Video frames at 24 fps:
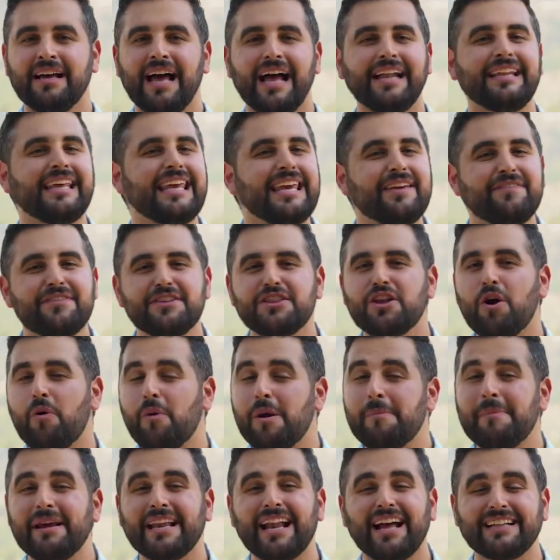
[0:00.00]
And even though
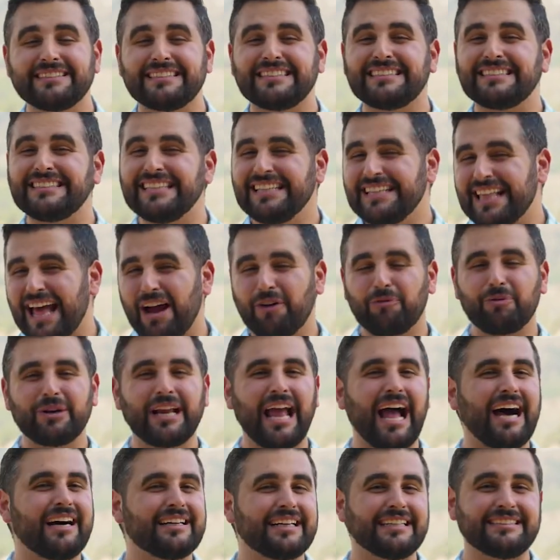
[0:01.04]
we may not see that
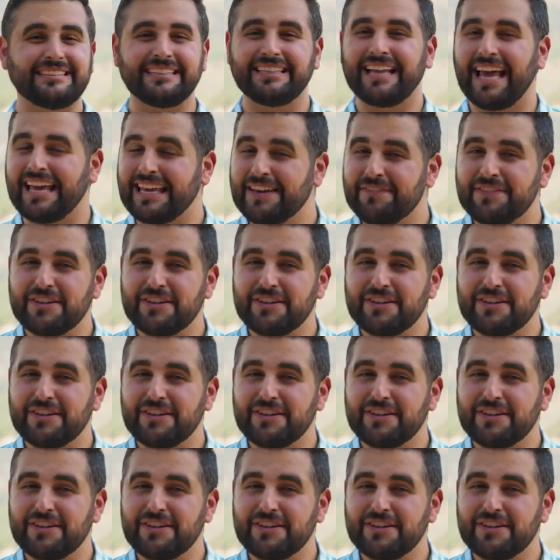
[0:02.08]
reality today,